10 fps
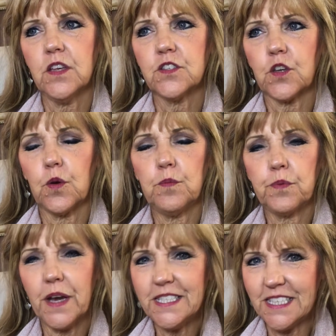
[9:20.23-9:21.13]
so
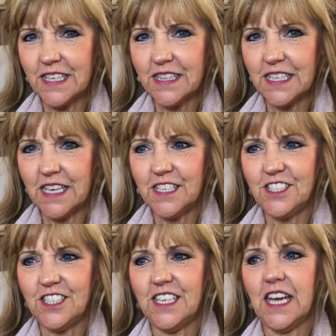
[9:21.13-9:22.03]
embracing the
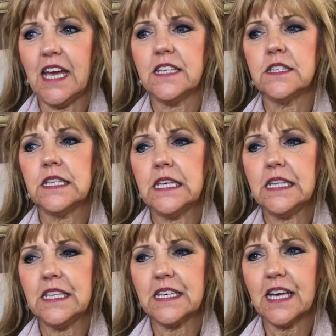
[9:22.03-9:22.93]
energy and
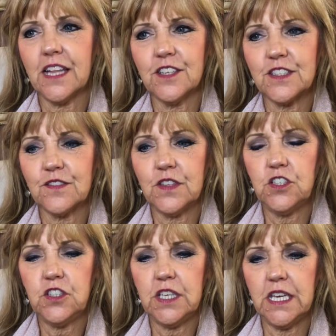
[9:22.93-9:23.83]
the colours of
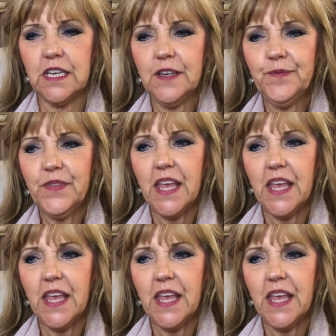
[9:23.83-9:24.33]
this year.